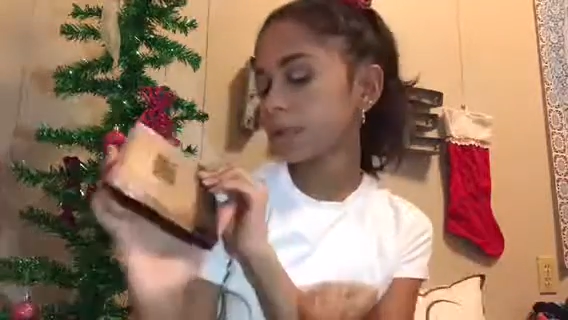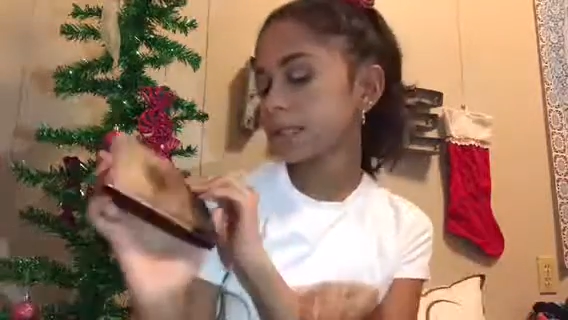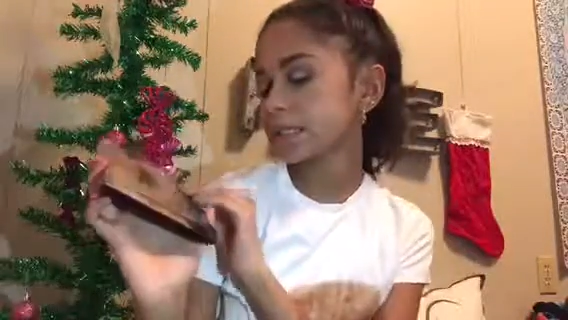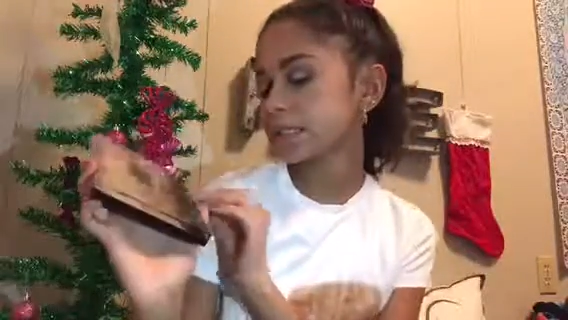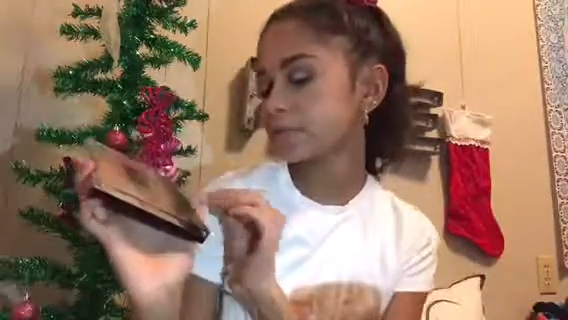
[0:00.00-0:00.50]

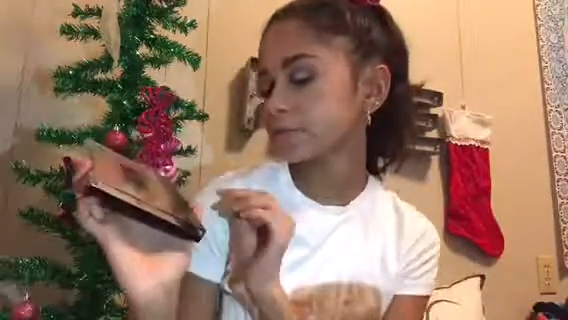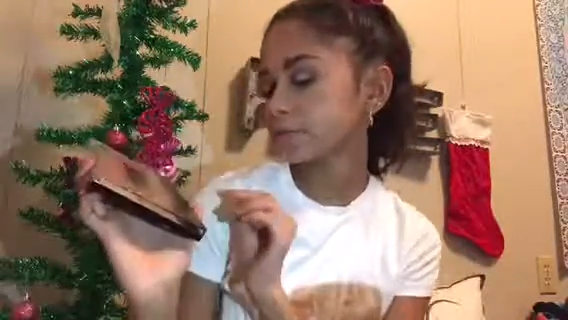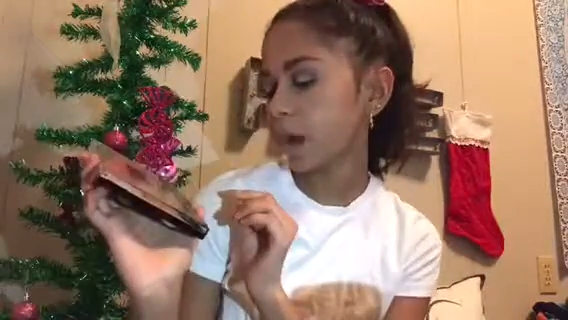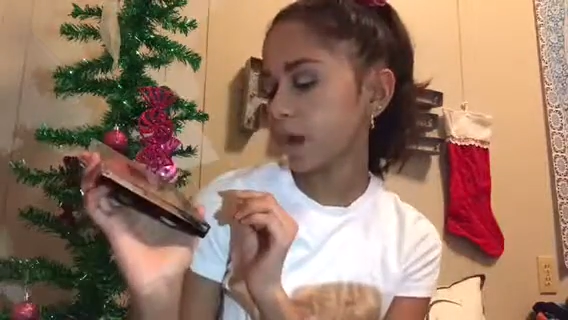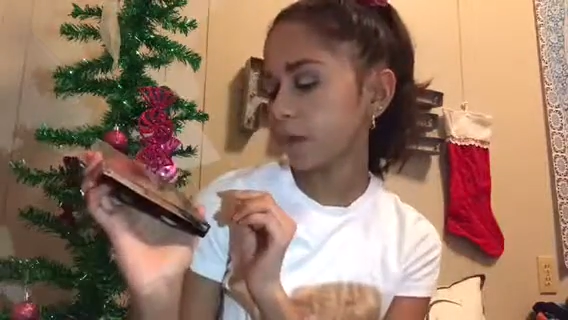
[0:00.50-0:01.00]
This is
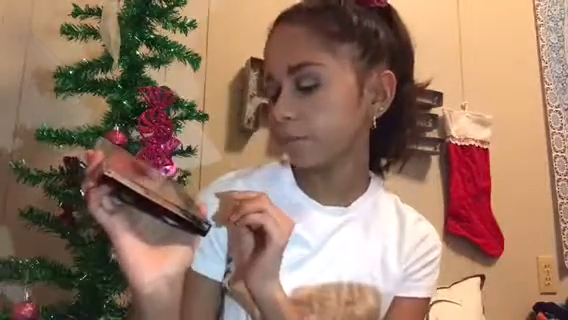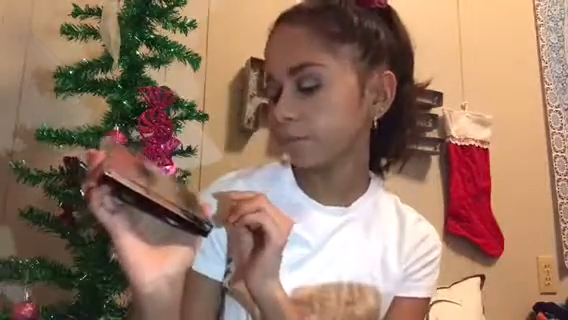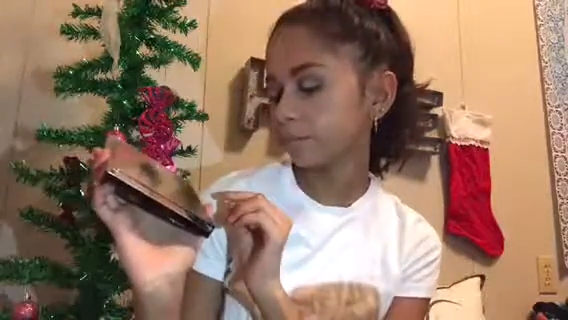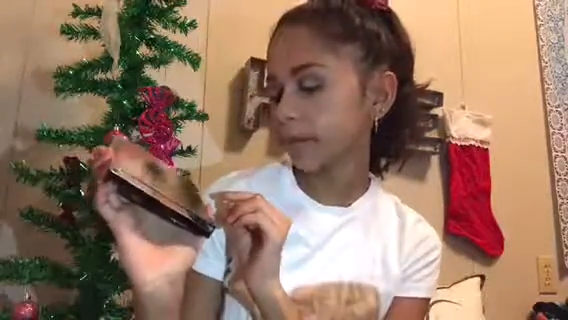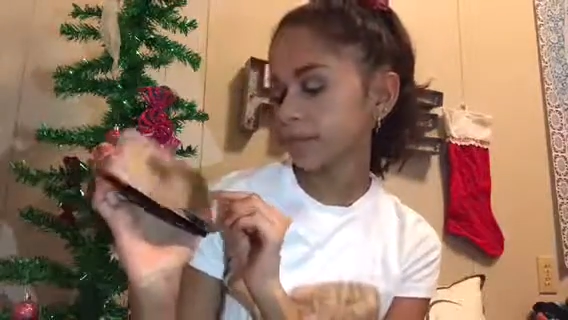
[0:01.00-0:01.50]

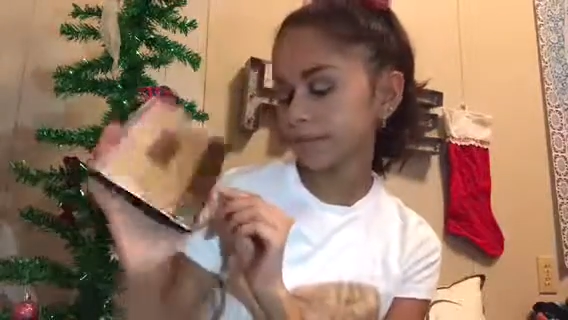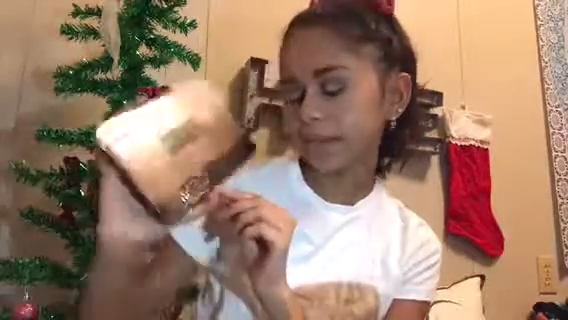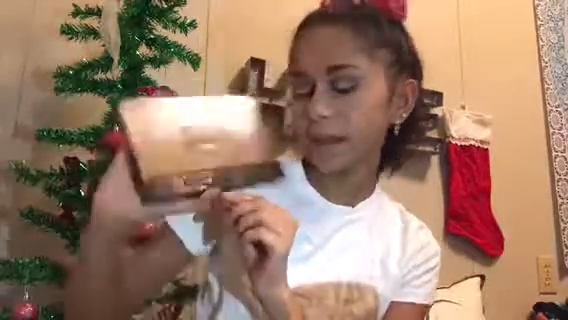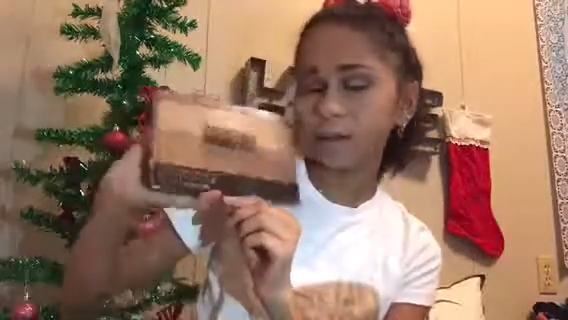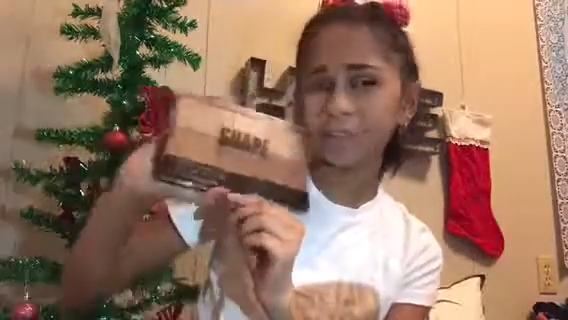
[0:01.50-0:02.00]
um, by
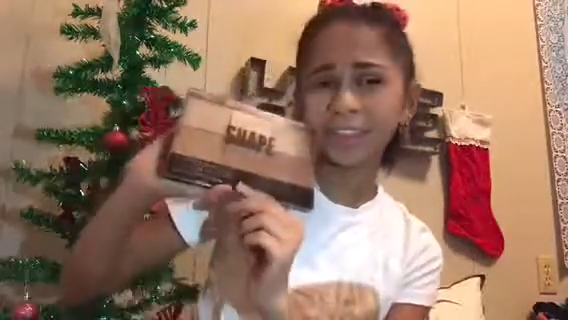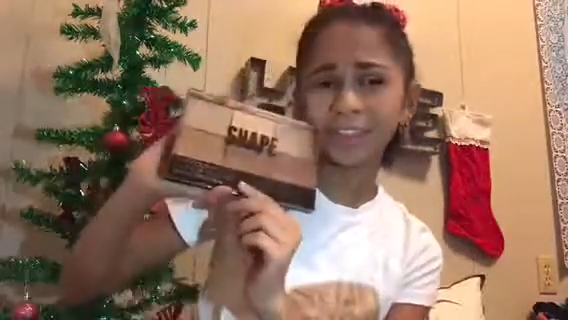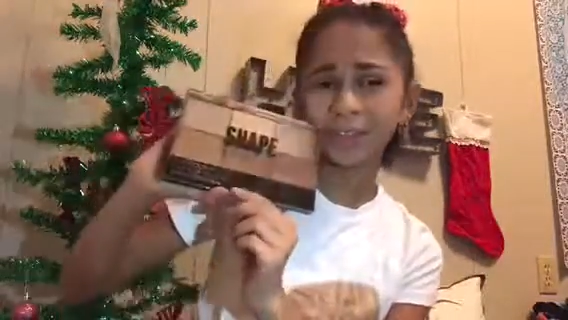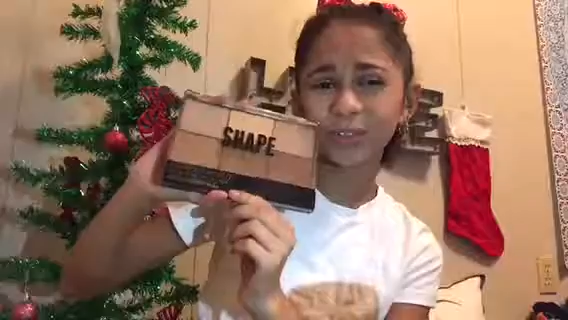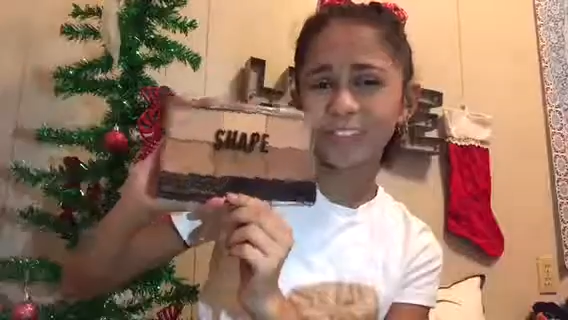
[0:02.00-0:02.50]
Style
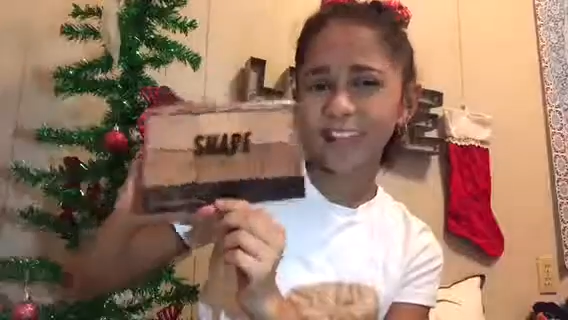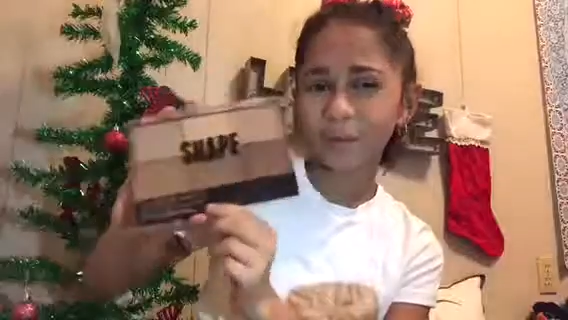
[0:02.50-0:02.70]
Essentials.